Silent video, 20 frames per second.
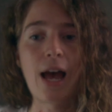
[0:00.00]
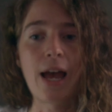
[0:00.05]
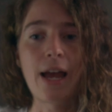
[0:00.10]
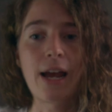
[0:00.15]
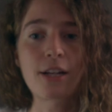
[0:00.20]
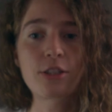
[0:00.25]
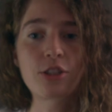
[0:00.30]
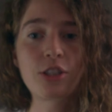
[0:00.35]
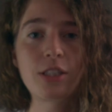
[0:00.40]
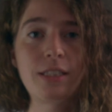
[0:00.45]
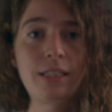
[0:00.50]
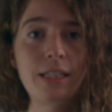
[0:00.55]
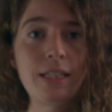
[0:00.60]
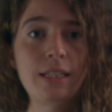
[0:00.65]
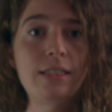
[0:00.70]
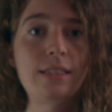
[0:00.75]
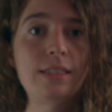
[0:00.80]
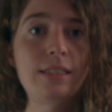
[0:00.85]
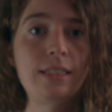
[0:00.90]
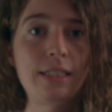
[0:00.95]
I actually
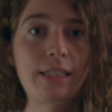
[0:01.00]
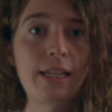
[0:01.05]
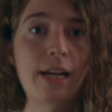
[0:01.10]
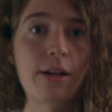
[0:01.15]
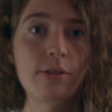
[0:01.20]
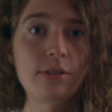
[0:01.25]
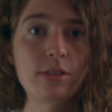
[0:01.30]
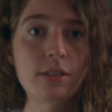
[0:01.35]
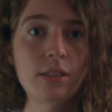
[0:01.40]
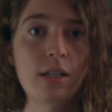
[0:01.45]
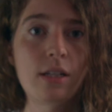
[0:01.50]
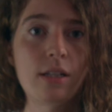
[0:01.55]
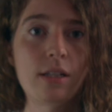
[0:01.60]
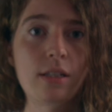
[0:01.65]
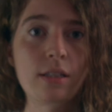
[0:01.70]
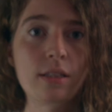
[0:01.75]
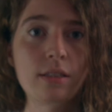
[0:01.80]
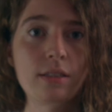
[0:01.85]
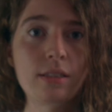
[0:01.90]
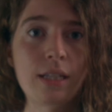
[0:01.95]
did seek out
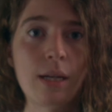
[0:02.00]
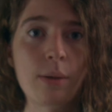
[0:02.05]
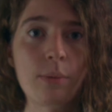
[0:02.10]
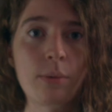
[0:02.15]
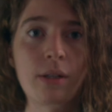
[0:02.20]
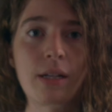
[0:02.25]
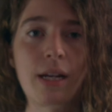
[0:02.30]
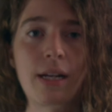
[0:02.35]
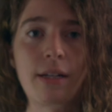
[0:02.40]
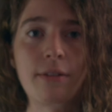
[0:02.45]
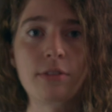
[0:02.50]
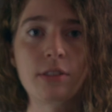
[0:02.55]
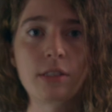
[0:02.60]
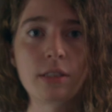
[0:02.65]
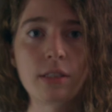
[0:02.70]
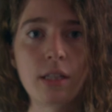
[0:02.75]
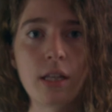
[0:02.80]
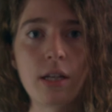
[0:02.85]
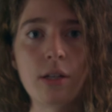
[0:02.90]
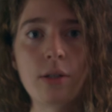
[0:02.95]
songs that were kind of
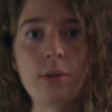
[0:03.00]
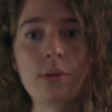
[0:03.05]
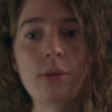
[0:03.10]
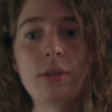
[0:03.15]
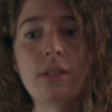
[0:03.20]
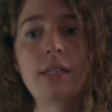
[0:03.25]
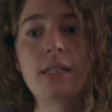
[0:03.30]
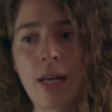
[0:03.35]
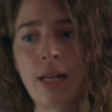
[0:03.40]
slow,